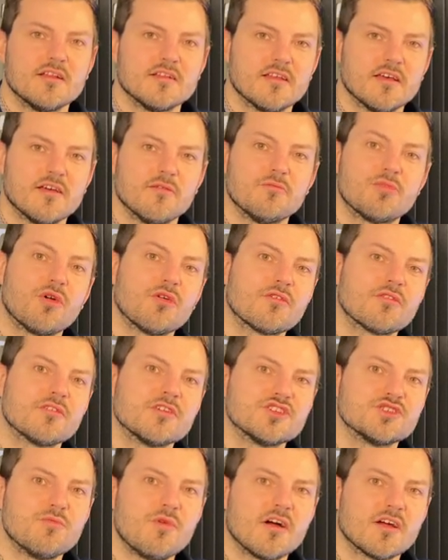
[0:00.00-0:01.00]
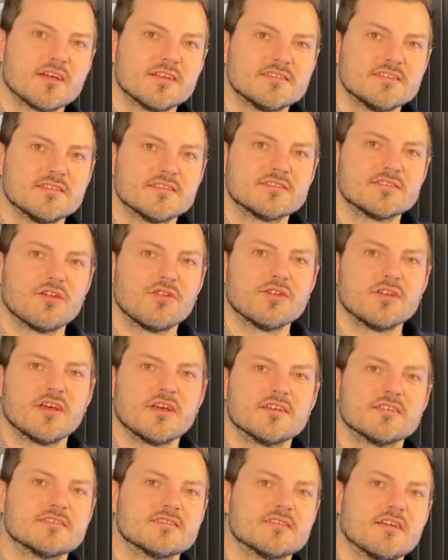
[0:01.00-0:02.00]
The brokerage market in
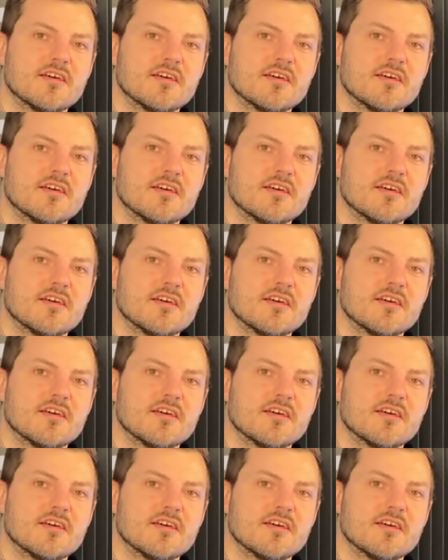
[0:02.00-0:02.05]
Estonia is